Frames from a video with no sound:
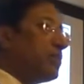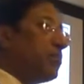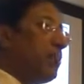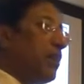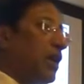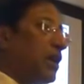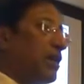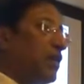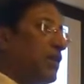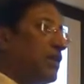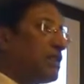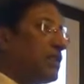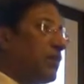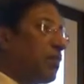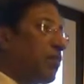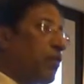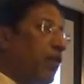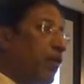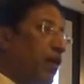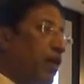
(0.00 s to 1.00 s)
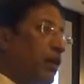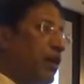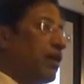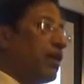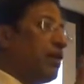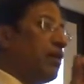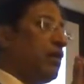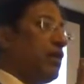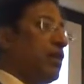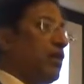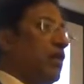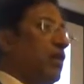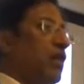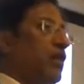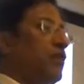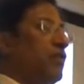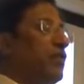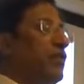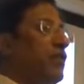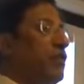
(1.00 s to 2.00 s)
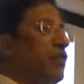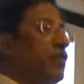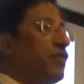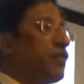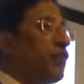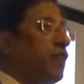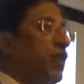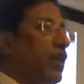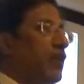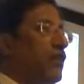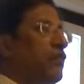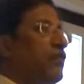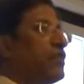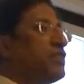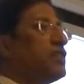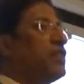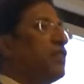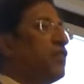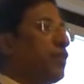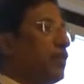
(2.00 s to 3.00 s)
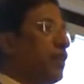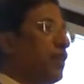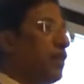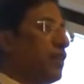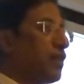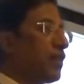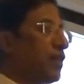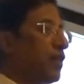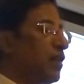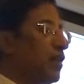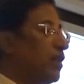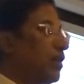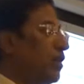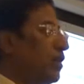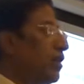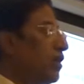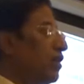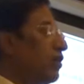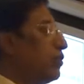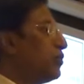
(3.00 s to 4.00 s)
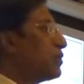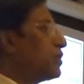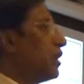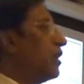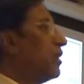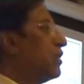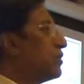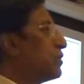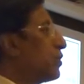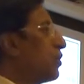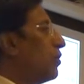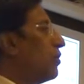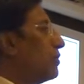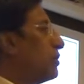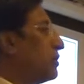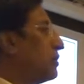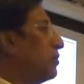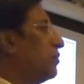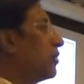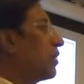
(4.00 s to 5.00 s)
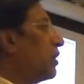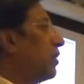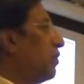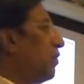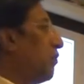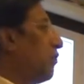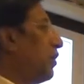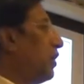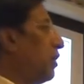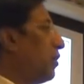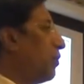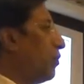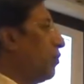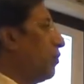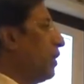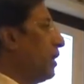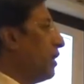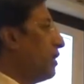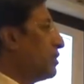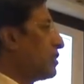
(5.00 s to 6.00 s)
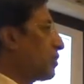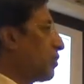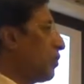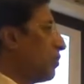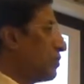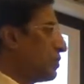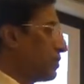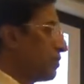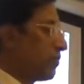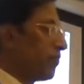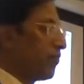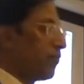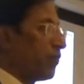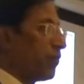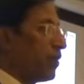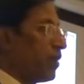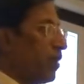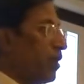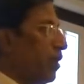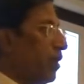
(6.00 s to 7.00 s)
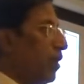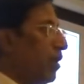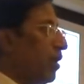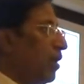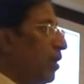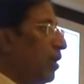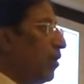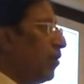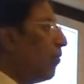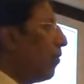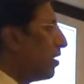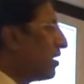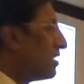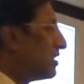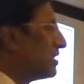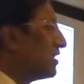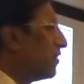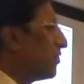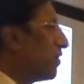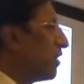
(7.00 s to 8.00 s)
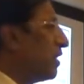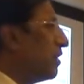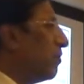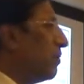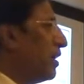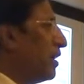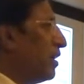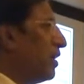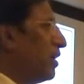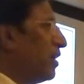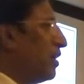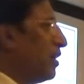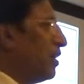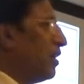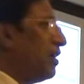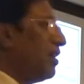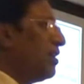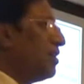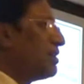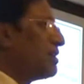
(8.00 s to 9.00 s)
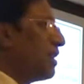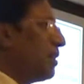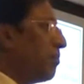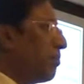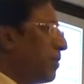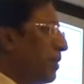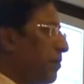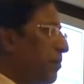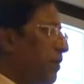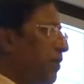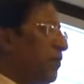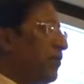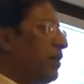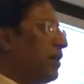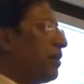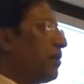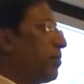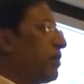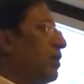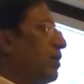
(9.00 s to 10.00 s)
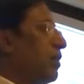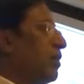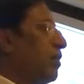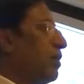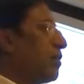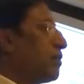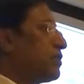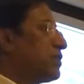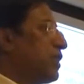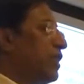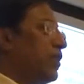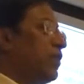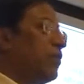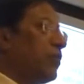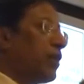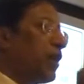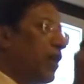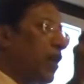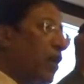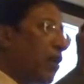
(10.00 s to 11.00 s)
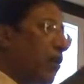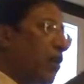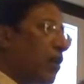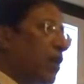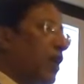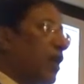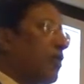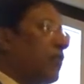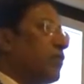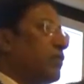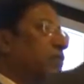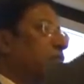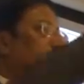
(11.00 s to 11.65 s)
But they say provided if the useful life is different, you shall disclose. You are free to do and disclose. What does different mean? Some people have interpreted it to say you cannot have the